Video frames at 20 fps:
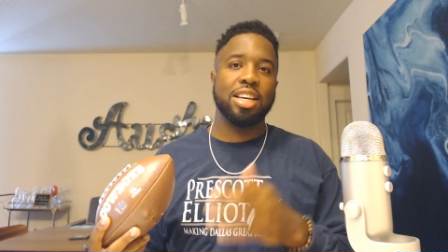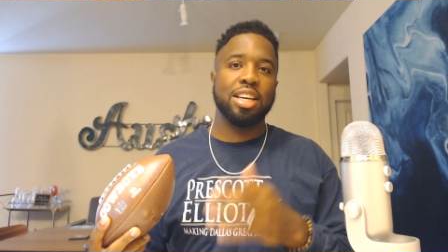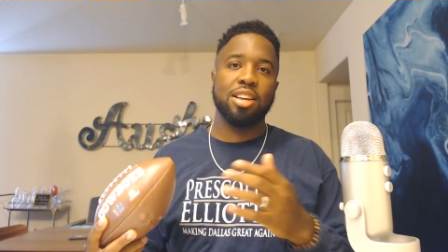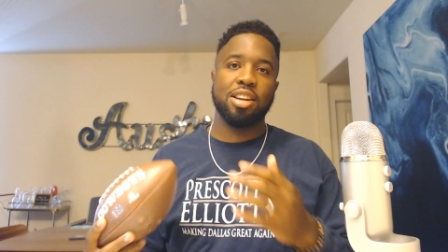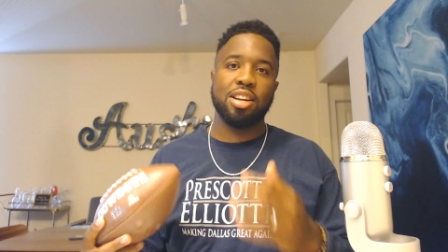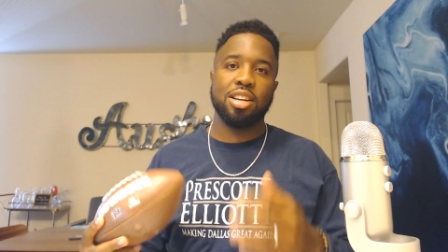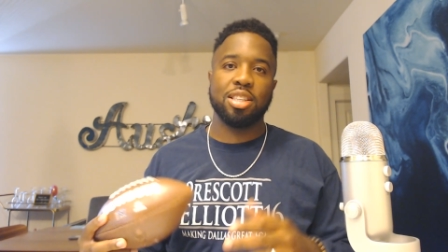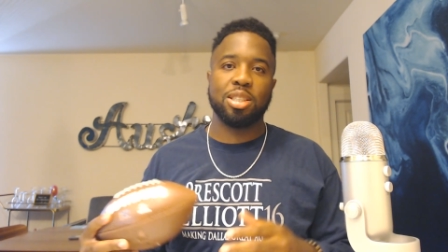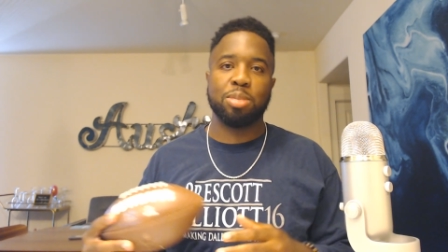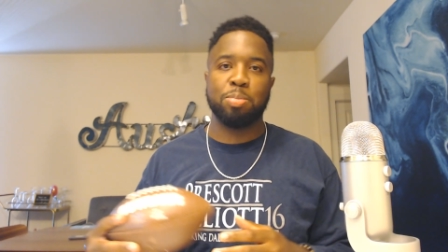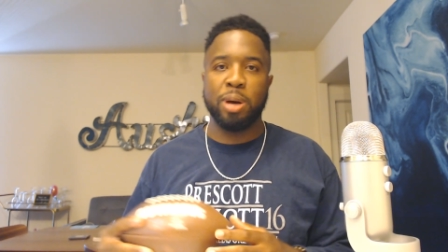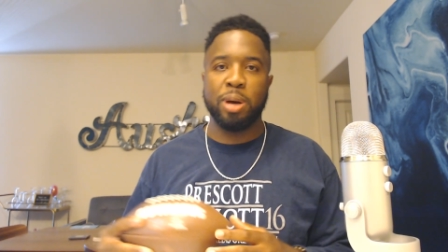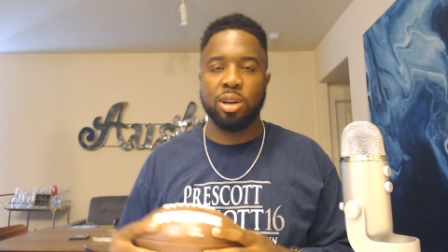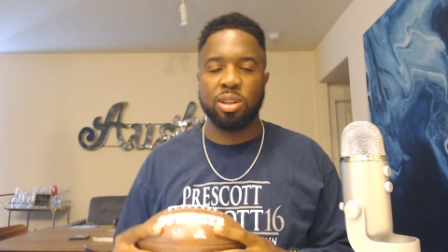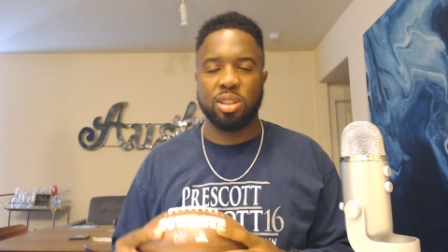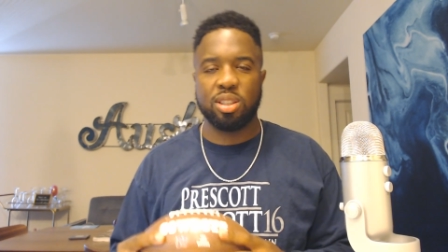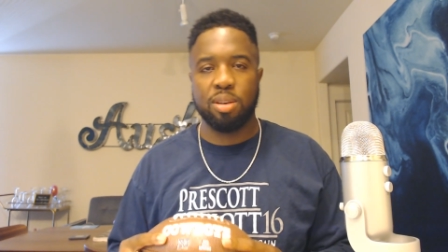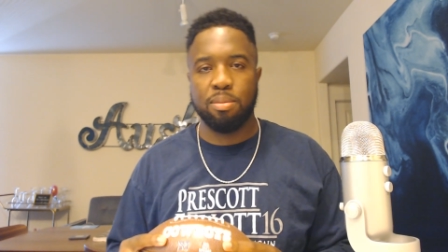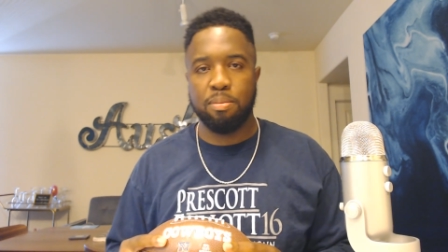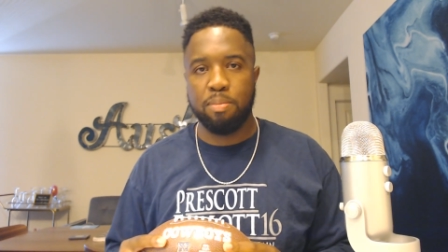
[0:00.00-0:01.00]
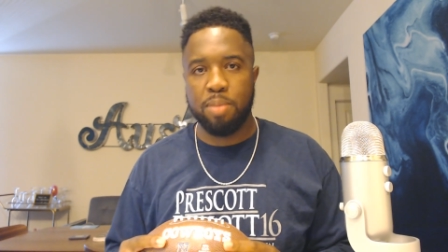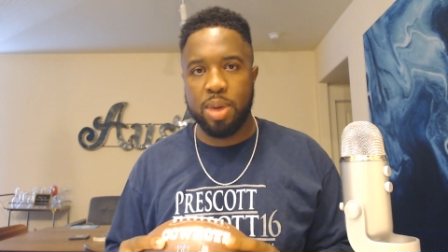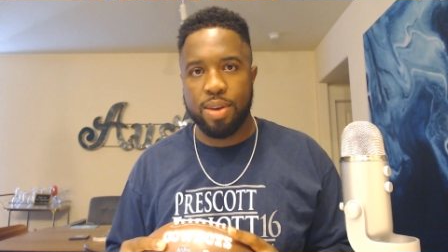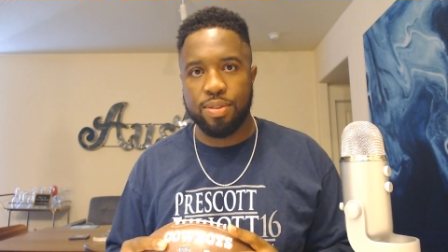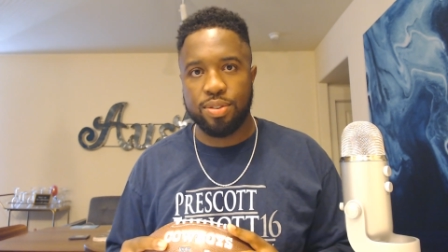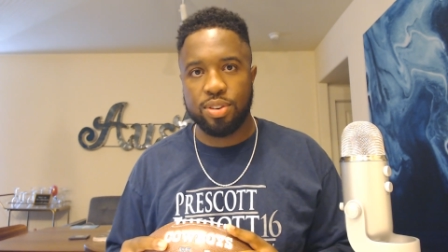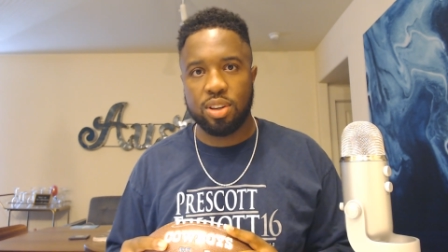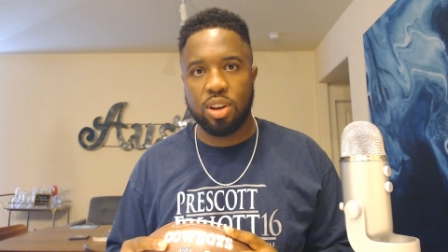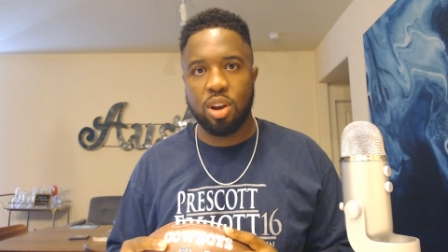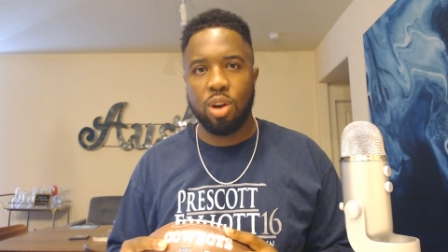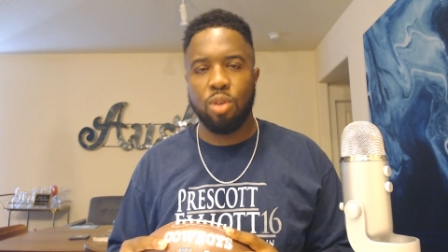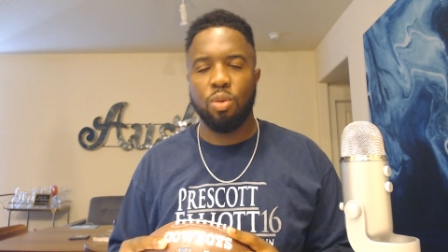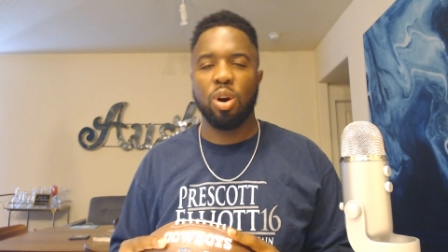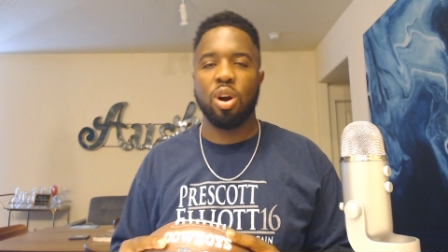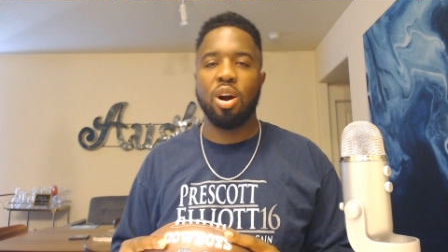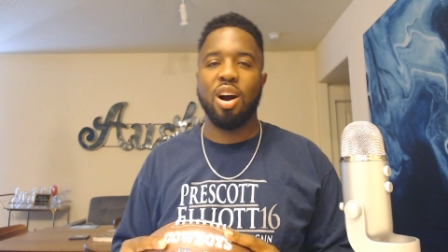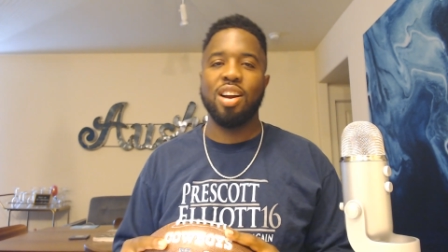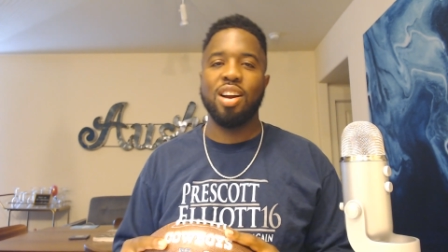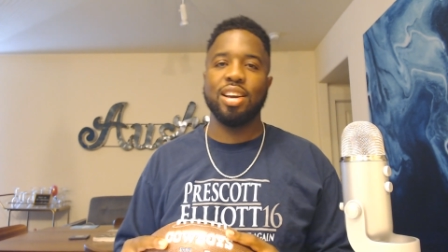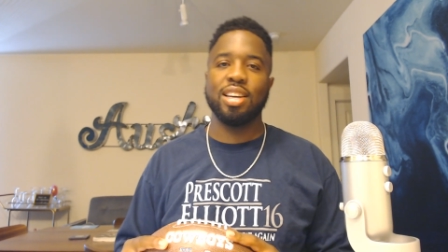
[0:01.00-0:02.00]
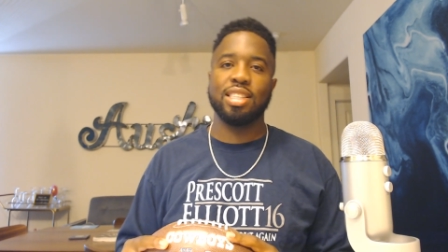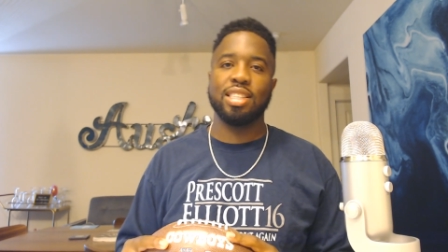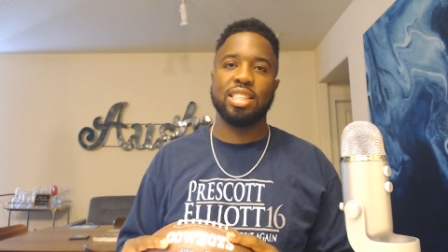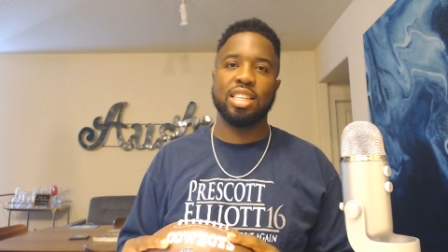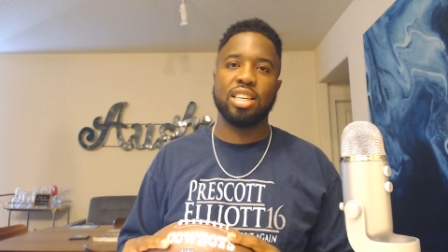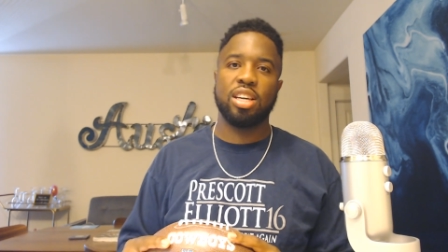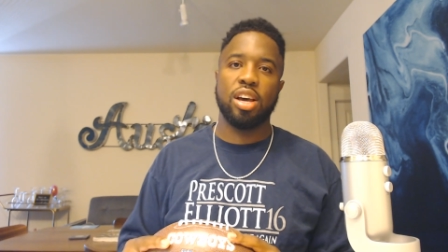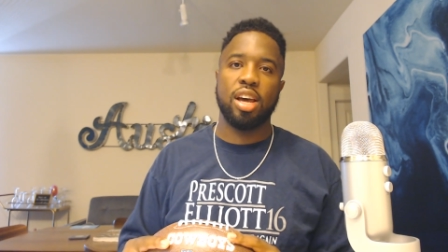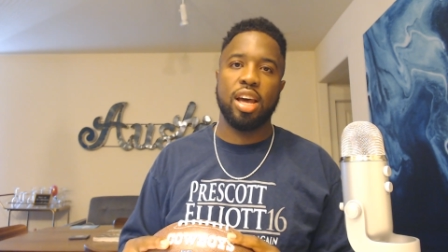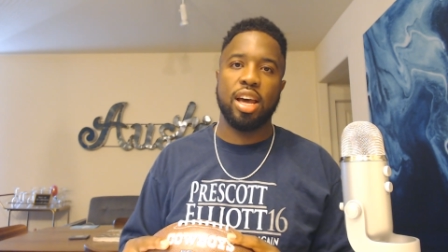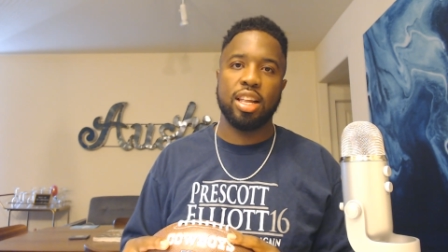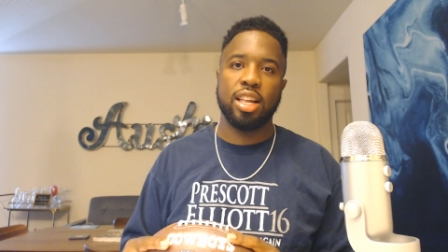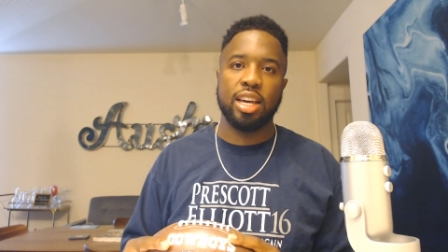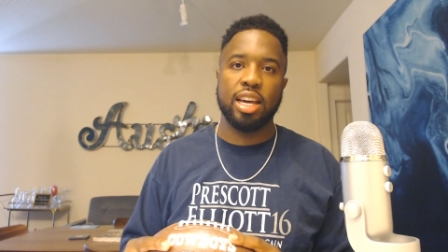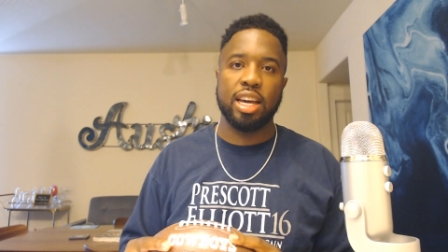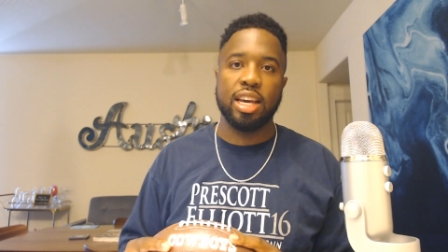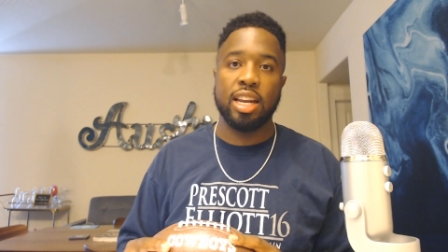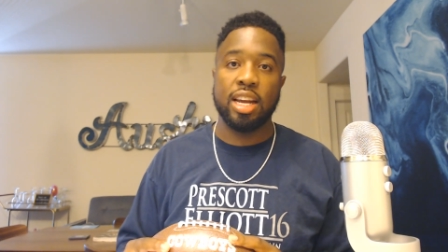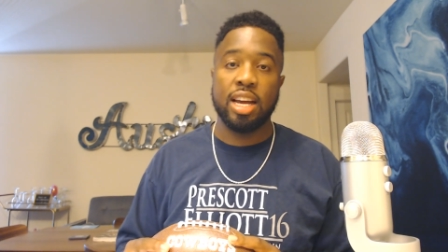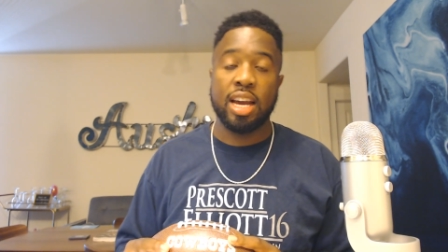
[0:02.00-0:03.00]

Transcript: to dispel some myths regarding Ezekiel Elliott